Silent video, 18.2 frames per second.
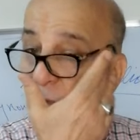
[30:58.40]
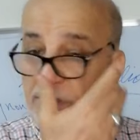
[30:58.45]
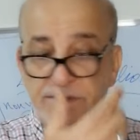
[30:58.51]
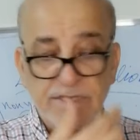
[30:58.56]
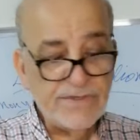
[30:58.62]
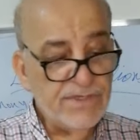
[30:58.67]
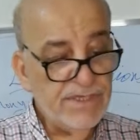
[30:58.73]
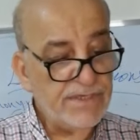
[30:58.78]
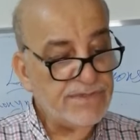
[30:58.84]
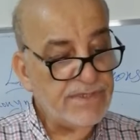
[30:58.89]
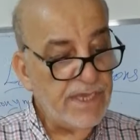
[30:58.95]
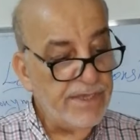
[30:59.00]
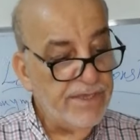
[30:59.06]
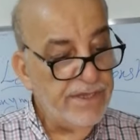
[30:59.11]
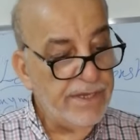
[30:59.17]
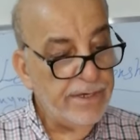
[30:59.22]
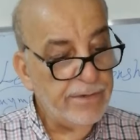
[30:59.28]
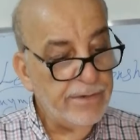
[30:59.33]
What does he
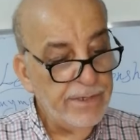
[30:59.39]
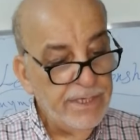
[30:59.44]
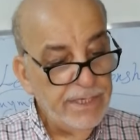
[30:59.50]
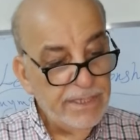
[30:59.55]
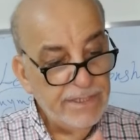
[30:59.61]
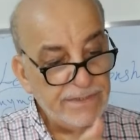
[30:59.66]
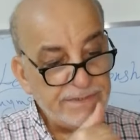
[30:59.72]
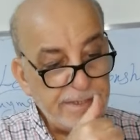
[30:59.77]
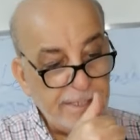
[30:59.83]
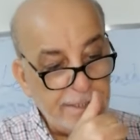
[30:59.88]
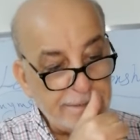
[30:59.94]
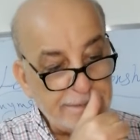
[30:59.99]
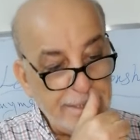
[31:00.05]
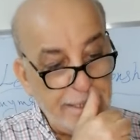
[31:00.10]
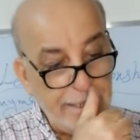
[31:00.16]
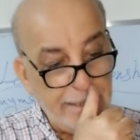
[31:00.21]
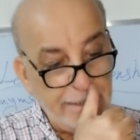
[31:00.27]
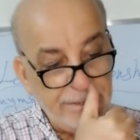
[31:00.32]
say here? He
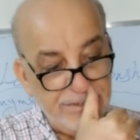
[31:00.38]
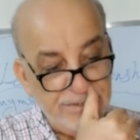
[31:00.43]
says